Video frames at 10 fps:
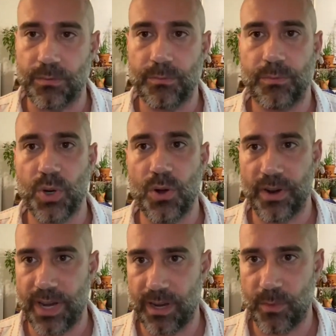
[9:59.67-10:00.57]

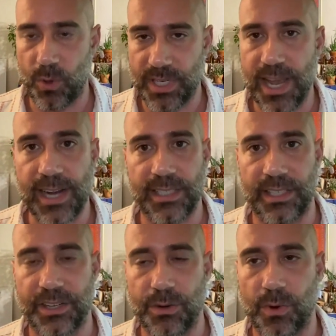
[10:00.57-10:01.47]
program or
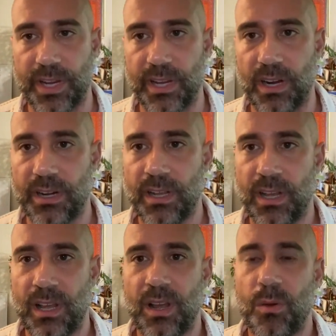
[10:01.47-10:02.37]
tactic that you're working on,
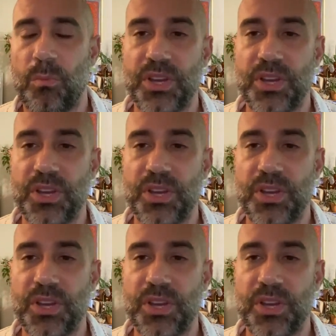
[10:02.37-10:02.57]
but